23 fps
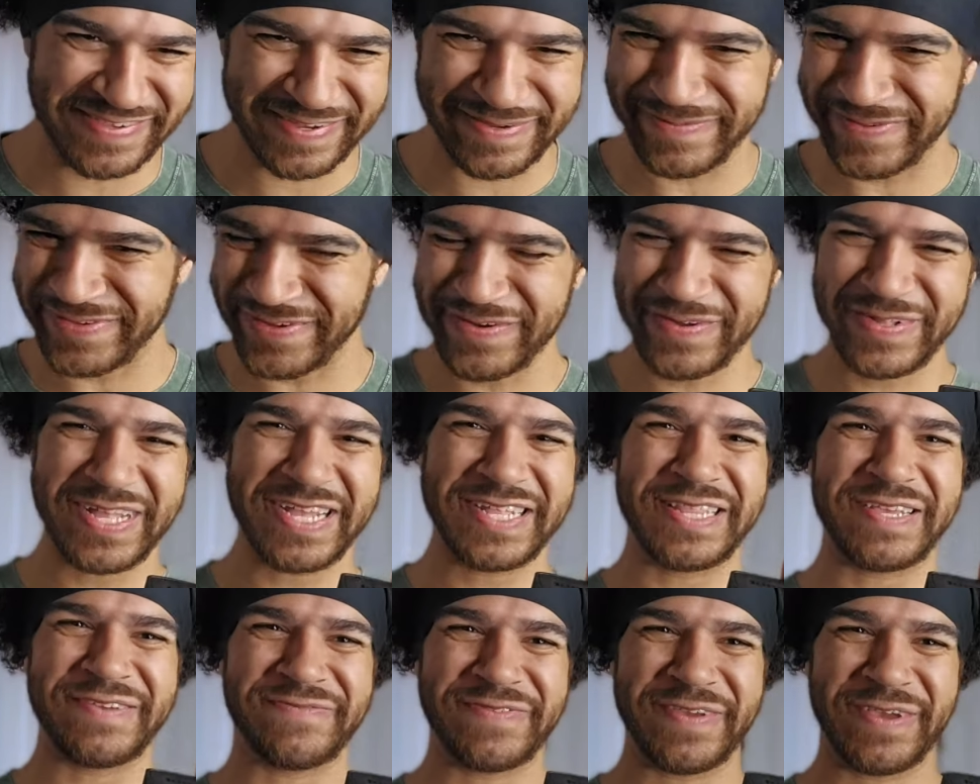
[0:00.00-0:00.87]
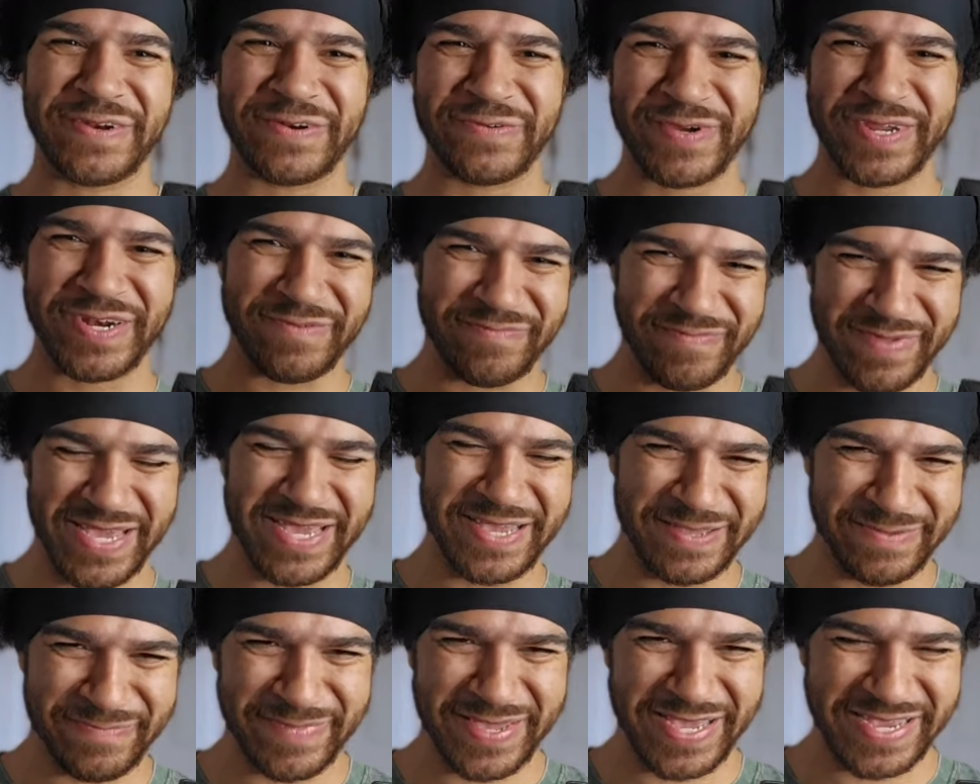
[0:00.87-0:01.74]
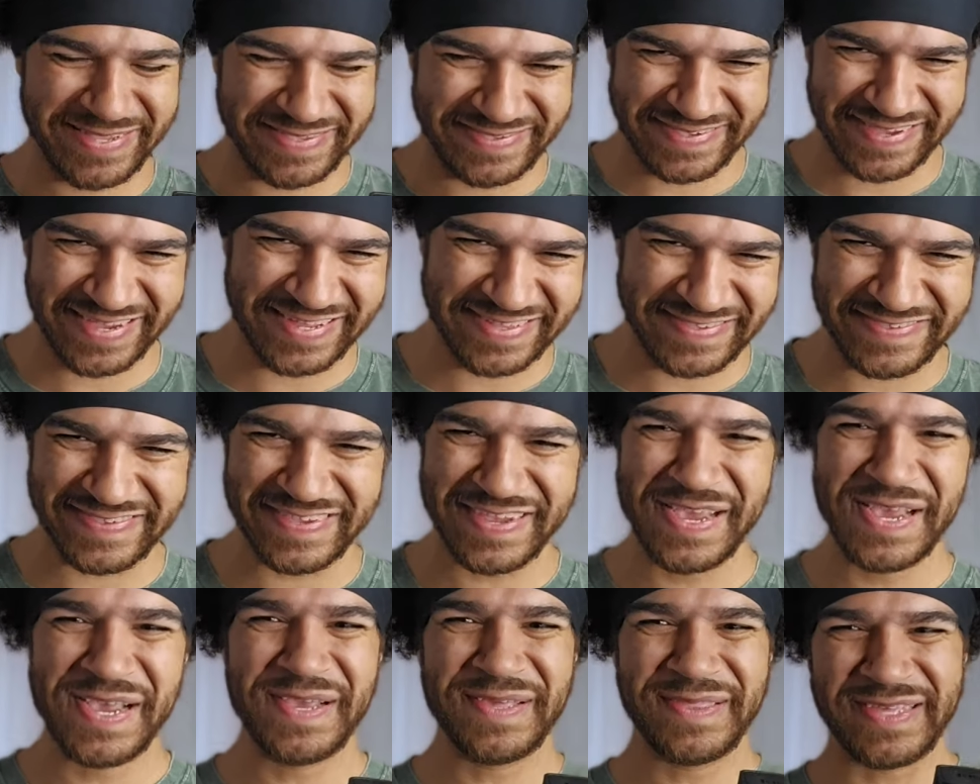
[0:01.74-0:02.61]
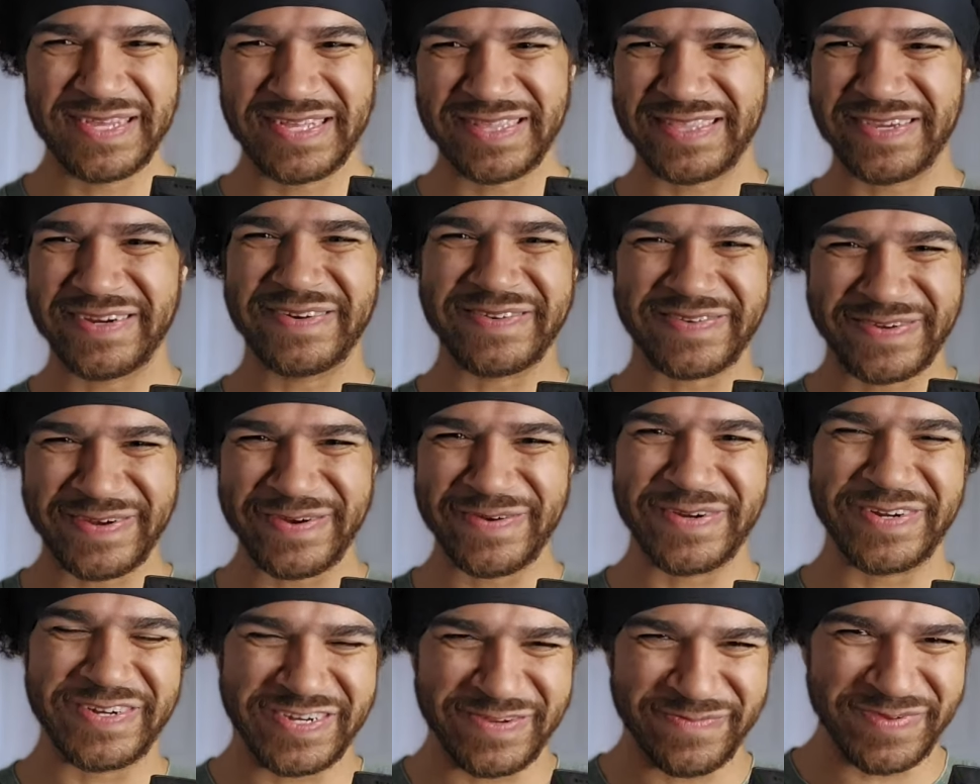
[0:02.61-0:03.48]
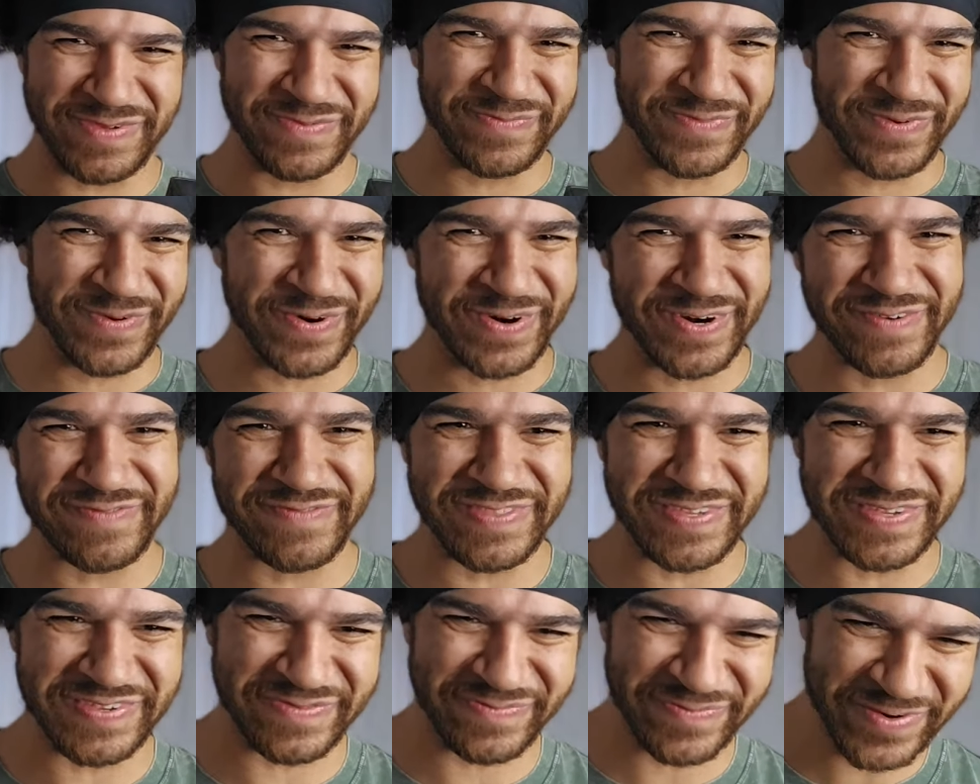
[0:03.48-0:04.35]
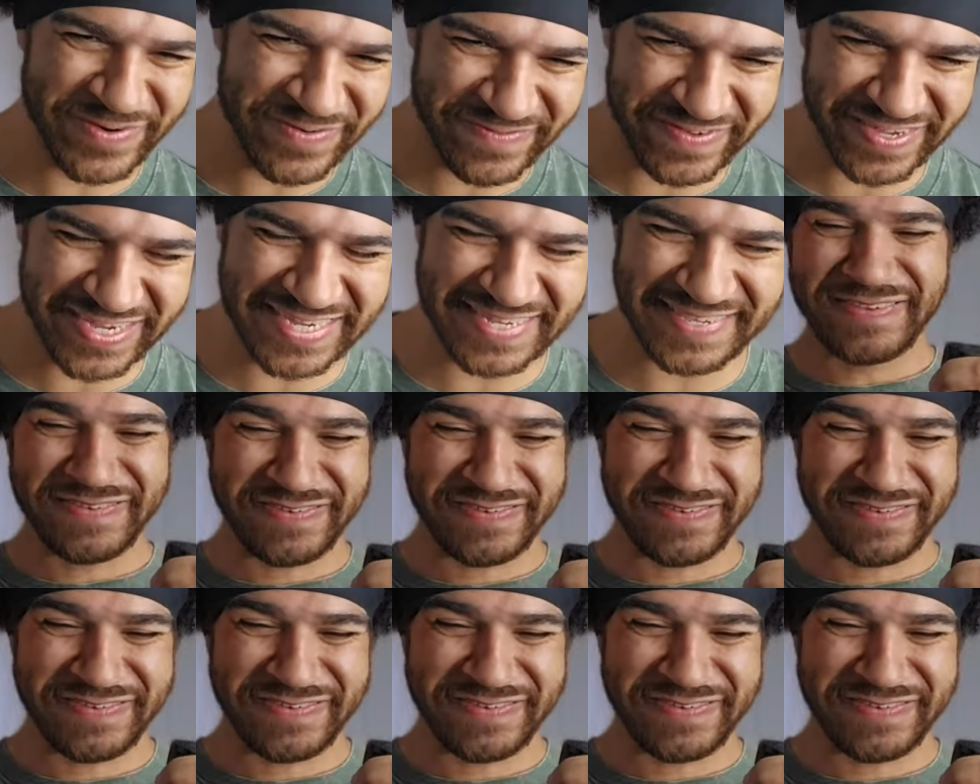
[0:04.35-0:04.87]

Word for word: I'm so glad they found a way to make it make sense that there's going to be more of these movies.